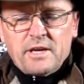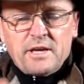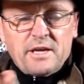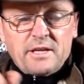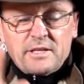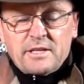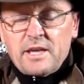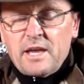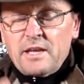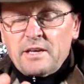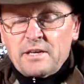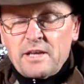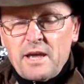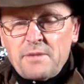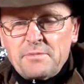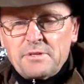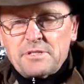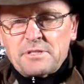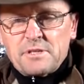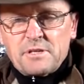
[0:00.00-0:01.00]
and can
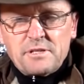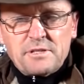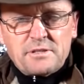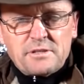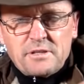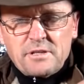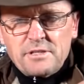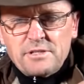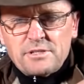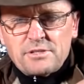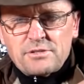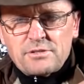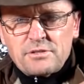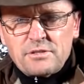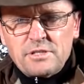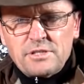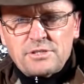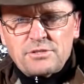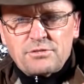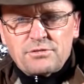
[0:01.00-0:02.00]
damage the, these
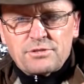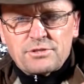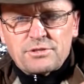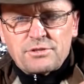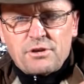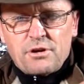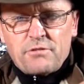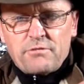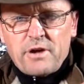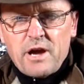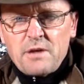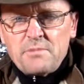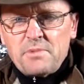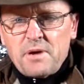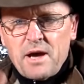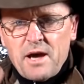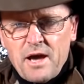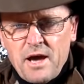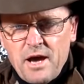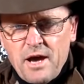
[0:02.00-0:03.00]
this sort of style rope
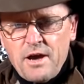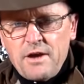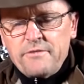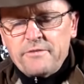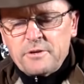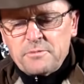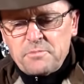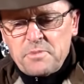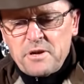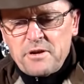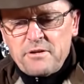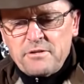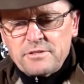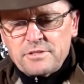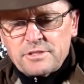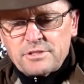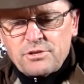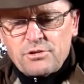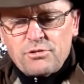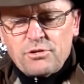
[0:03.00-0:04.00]
over
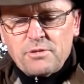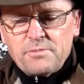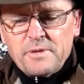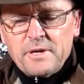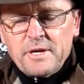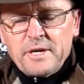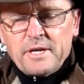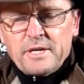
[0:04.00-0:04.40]
periods of time.